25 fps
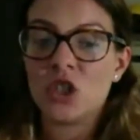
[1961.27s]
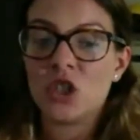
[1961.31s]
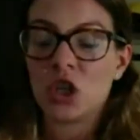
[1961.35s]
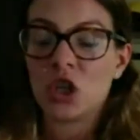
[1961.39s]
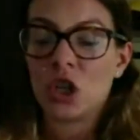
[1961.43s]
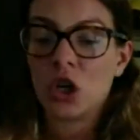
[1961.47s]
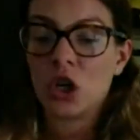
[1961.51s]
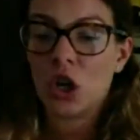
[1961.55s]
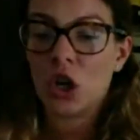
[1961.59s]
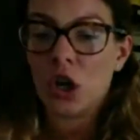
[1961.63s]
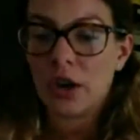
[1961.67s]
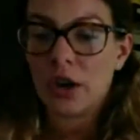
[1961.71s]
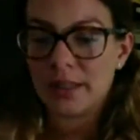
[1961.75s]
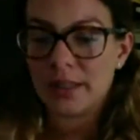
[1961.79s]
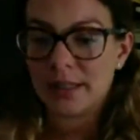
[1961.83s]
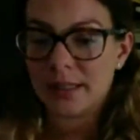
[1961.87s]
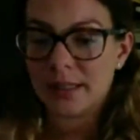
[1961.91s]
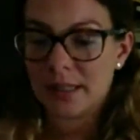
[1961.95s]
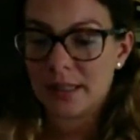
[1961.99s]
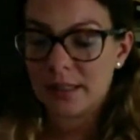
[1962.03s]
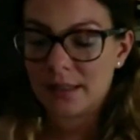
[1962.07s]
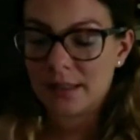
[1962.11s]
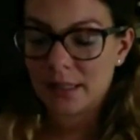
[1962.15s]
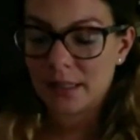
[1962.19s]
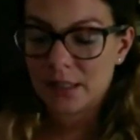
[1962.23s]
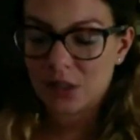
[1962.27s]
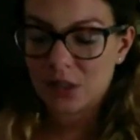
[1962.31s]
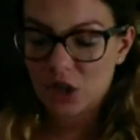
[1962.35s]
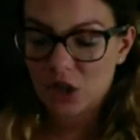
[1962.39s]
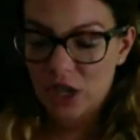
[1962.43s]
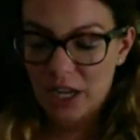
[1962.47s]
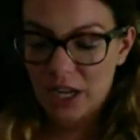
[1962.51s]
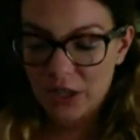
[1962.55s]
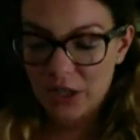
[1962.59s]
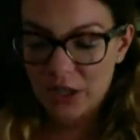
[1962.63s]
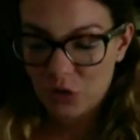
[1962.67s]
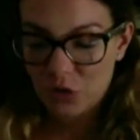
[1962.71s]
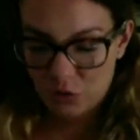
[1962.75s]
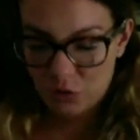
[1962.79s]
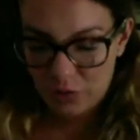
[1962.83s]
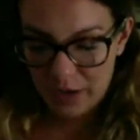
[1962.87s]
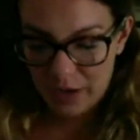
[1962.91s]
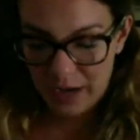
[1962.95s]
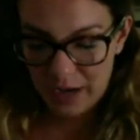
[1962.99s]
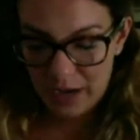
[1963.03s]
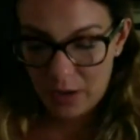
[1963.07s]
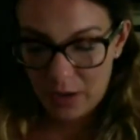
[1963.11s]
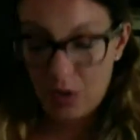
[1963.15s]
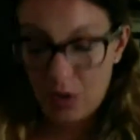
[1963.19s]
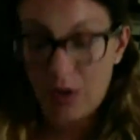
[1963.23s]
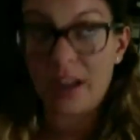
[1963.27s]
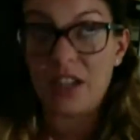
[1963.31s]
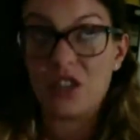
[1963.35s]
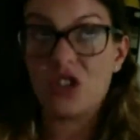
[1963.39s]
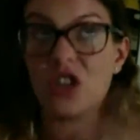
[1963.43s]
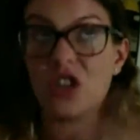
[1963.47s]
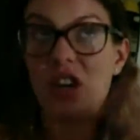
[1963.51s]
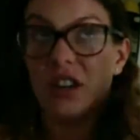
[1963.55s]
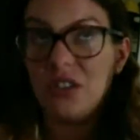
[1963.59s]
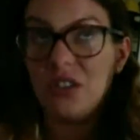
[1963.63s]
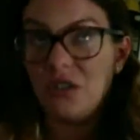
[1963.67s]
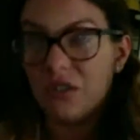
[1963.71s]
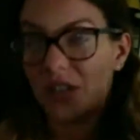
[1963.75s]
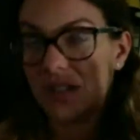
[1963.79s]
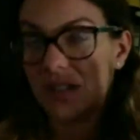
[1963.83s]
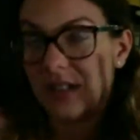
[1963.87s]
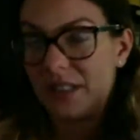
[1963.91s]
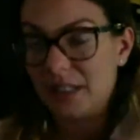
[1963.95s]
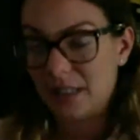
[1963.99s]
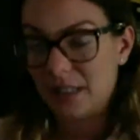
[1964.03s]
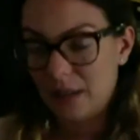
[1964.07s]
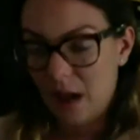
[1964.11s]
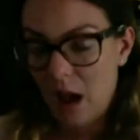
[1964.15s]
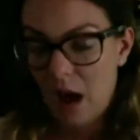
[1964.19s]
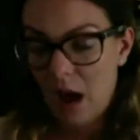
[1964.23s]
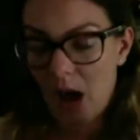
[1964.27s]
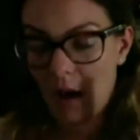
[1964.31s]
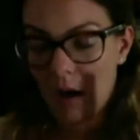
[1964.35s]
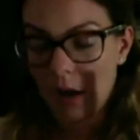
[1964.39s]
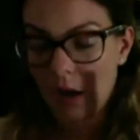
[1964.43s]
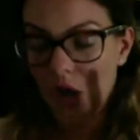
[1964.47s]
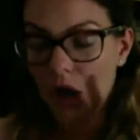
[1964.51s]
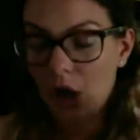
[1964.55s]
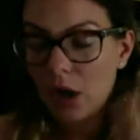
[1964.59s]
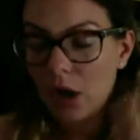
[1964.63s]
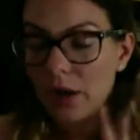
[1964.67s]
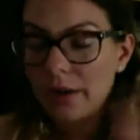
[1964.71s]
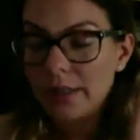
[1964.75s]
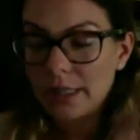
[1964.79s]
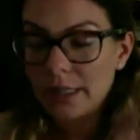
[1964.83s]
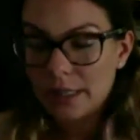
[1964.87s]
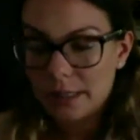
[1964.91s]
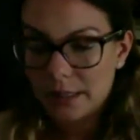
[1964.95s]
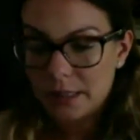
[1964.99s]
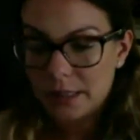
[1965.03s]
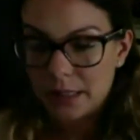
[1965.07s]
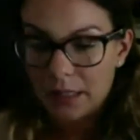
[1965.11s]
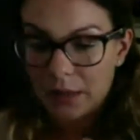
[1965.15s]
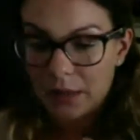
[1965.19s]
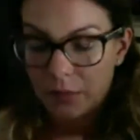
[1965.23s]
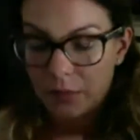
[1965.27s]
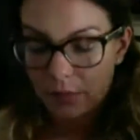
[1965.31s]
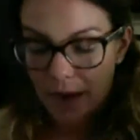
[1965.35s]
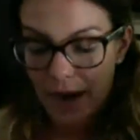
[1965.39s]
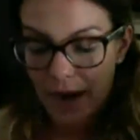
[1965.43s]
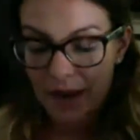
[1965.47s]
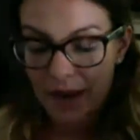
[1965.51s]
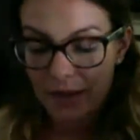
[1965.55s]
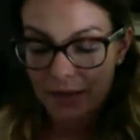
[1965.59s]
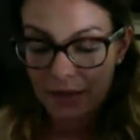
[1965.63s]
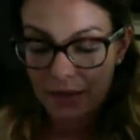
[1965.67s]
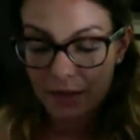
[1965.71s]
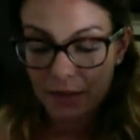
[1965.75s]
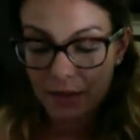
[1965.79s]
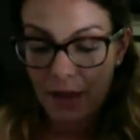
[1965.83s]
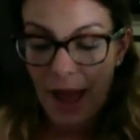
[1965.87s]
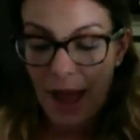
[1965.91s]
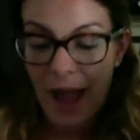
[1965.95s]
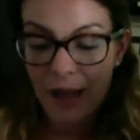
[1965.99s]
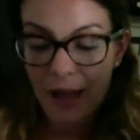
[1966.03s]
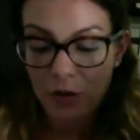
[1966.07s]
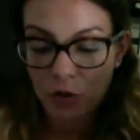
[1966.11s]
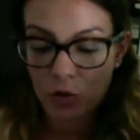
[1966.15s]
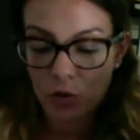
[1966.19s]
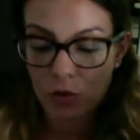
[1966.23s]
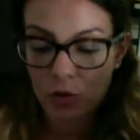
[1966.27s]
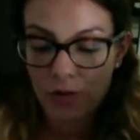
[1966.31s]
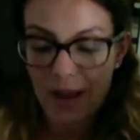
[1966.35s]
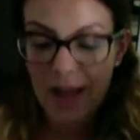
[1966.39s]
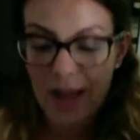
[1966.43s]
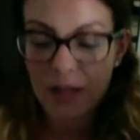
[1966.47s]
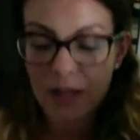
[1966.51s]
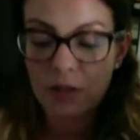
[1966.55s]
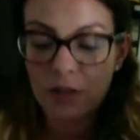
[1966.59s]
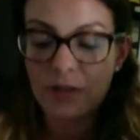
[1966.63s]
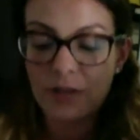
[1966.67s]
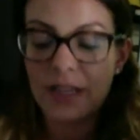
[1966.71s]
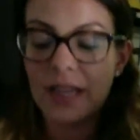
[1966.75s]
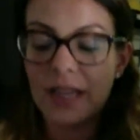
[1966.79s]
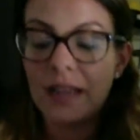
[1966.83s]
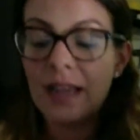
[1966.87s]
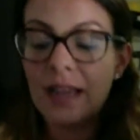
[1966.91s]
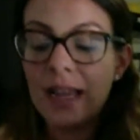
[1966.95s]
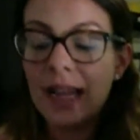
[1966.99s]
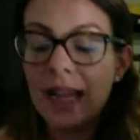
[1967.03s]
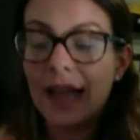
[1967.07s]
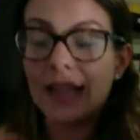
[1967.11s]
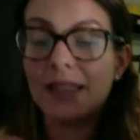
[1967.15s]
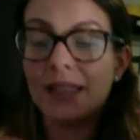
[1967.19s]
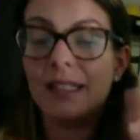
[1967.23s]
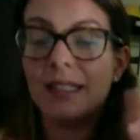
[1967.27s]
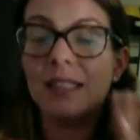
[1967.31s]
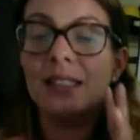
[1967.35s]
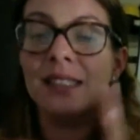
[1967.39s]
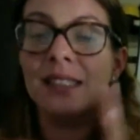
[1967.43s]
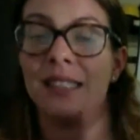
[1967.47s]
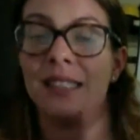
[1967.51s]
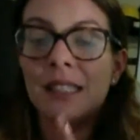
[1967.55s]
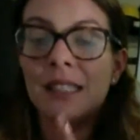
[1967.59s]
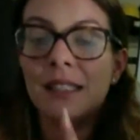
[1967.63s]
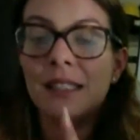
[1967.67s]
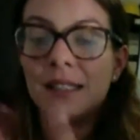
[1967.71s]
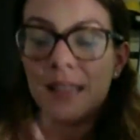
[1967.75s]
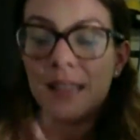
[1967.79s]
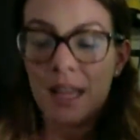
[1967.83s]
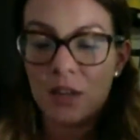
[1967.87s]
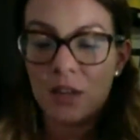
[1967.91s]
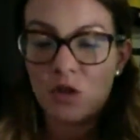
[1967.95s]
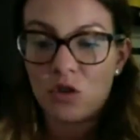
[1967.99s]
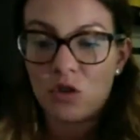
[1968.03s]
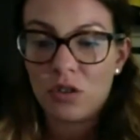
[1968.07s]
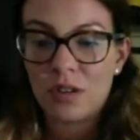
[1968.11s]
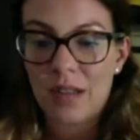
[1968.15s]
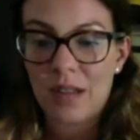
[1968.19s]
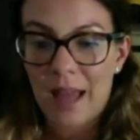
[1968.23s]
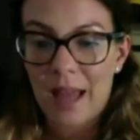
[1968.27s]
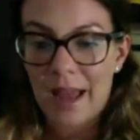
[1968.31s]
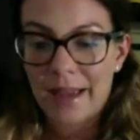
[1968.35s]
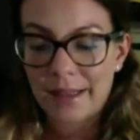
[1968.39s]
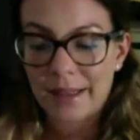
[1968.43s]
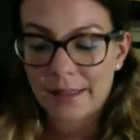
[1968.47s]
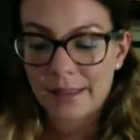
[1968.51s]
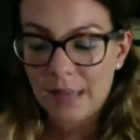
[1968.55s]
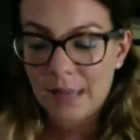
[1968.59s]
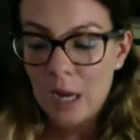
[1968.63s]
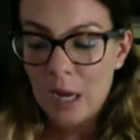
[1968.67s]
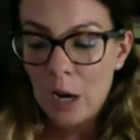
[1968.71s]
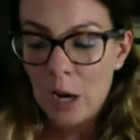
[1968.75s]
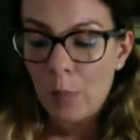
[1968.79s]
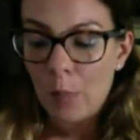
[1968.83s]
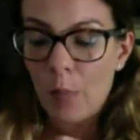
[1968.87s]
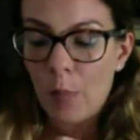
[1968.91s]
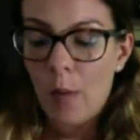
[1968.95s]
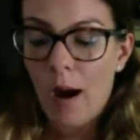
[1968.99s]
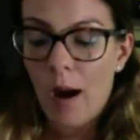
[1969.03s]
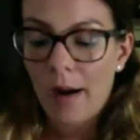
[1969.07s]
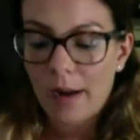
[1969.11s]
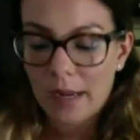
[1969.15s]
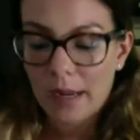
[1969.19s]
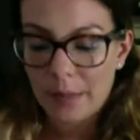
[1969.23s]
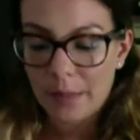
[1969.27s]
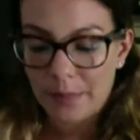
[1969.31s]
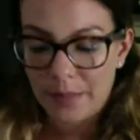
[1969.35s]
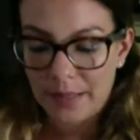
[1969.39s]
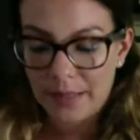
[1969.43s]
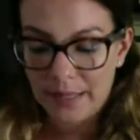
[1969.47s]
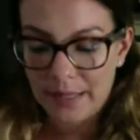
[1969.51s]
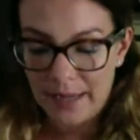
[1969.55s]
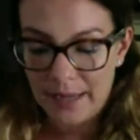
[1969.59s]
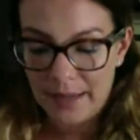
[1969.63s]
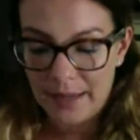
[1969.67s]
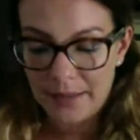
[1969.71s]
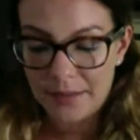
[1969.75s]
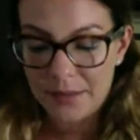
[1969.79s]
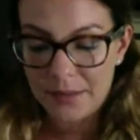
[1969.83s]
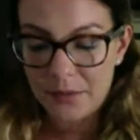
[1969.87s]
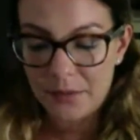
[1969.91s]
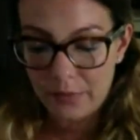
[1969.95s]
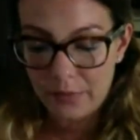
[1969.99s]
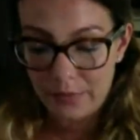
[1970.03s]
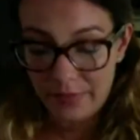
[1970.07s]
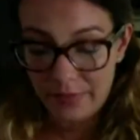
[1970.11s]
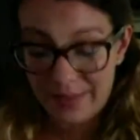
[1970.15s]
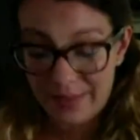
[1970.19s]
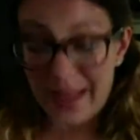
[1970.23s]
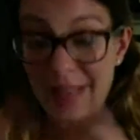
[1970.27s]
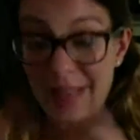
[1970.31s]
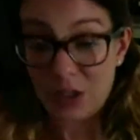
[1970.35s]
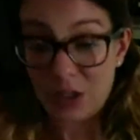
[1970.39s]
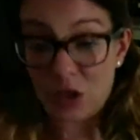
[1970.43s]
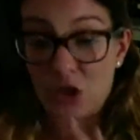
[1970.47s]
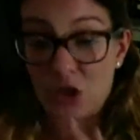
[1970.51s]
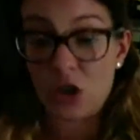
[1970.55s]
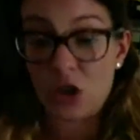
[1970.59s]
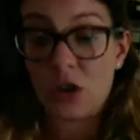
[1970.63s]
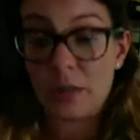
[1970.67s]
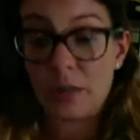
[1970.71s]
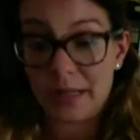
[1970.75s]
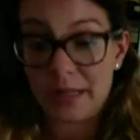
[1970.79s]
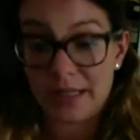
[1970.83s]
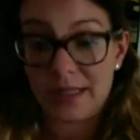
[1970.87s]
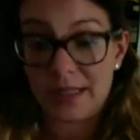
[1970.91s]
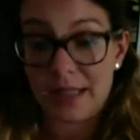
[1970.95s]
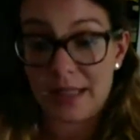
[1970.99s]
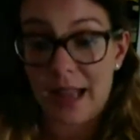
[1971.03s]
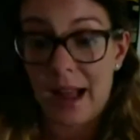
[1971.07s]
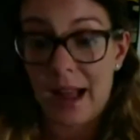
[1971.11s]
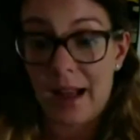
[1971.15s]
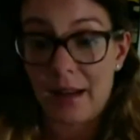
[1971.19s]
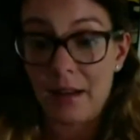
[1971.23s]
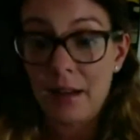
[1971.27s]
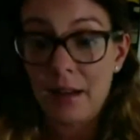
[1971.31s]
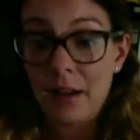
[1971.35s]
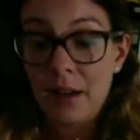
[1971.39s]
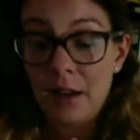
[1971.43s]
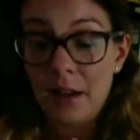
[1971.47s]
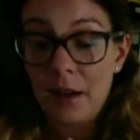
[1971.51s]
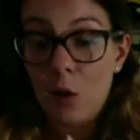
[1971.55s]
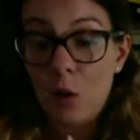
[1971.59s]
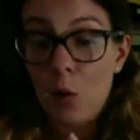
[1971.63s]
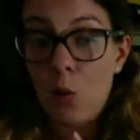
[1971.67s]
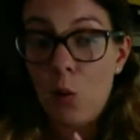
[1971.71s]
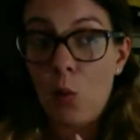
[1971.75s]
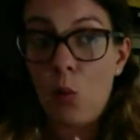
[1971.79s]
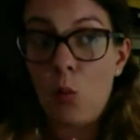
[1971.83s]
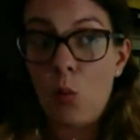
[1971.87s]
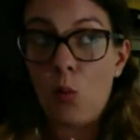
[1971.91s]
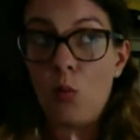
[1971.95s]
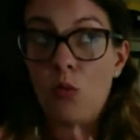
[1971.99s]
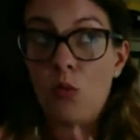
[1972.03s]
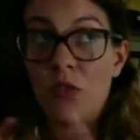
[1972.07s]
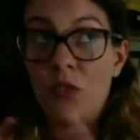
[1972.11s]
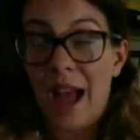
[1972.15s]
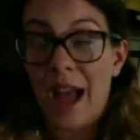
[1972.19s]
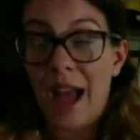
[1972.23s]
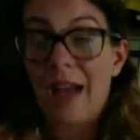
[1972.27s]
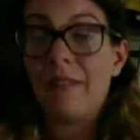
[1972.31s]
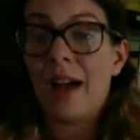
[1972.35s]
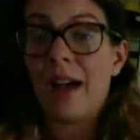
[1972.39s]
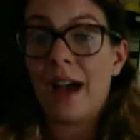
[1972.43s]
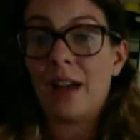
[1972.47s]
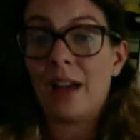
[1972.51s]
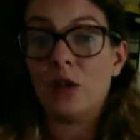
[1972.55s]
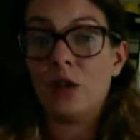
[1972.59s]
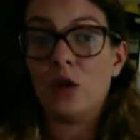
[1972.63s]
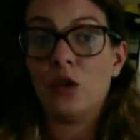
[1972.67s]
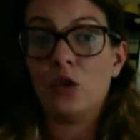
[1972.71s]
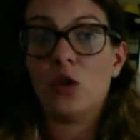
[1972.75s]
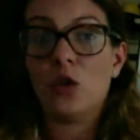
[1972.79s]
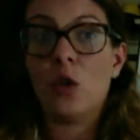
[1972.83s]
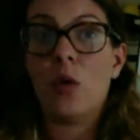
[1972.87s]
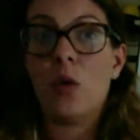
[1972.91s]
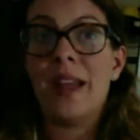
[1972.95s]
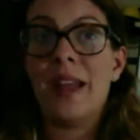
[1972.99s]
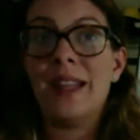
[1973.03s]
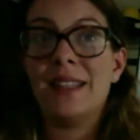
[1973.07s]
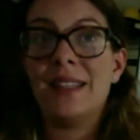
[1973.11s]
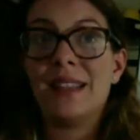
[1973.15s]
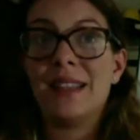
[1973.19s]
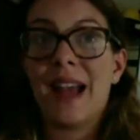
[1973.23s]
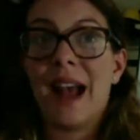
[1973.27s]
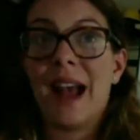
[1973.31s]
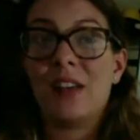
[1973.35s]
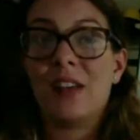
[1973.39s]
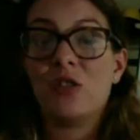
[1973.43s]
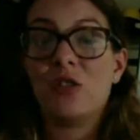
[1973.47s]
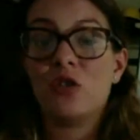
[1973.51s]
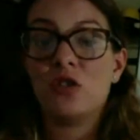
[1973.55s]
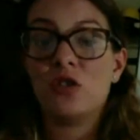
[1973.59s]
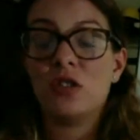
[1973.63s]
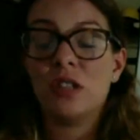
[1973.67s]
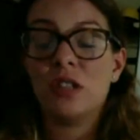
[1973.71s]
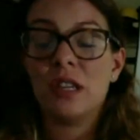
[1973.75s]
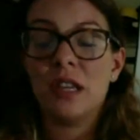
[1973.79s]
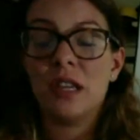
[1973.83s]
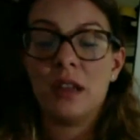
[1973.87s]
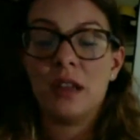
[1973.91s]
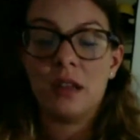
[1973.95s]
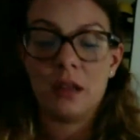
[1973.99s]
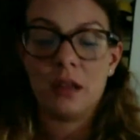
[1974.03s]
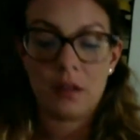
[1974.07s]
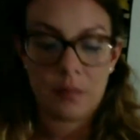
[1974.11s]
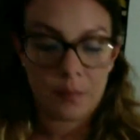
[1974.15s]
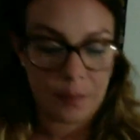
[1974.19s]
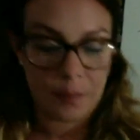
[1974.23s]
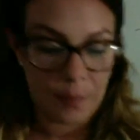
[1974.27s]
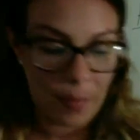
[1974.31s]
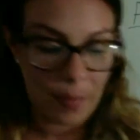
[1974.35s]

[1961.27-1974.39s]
each currency's exchange rate or each country's currency, right? The actual value of it, it's a decentralized marketplace that determines that value. So it's actually